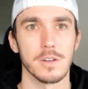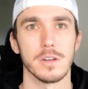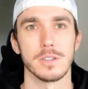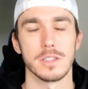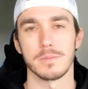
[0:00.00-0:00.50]
it
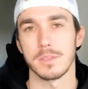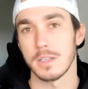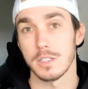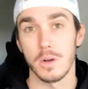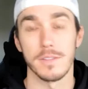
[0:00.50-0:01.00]
was a
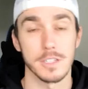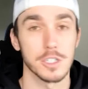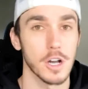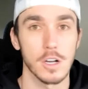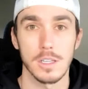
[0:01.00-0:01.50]
sort of a
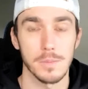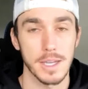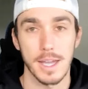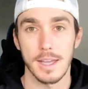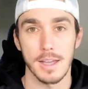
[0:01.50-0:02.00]
struggle at the
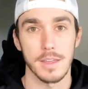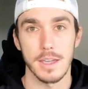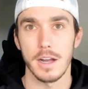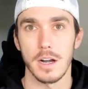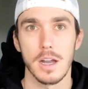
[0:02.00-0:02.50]
beginning of the
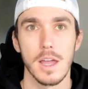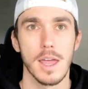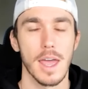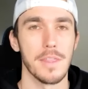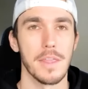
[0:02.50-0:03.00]
year
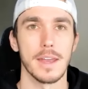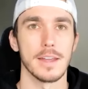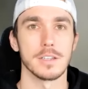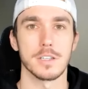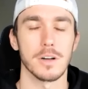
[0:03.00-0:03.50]
and then at
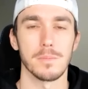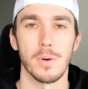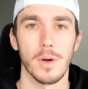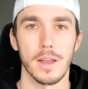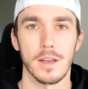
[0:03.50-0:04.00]
a certain
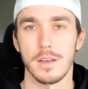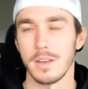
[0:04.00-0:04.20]
point,